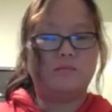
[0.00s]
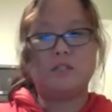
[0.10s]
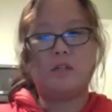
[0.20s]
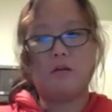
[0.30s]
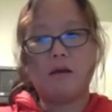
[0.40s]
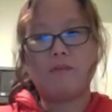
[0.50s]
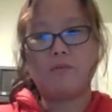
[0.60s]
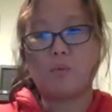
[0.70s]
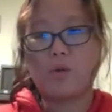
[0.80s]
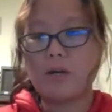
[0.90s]
have
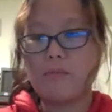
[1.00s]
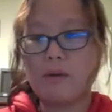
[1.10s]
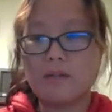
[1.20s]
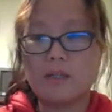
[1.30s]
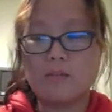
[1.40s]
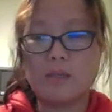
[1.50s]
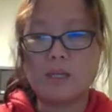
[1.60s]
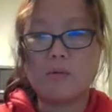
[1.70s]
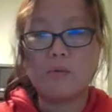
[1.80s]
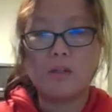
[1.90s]
to worry about that to
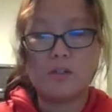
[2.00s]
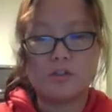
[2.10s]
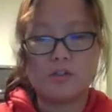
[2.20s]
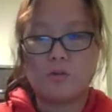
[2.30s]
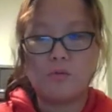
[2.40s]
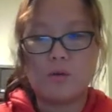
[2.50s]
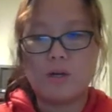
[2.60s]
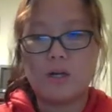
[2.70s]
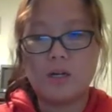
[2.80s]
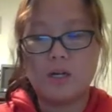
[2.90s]
begin with. Just don't
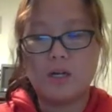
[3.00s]
wear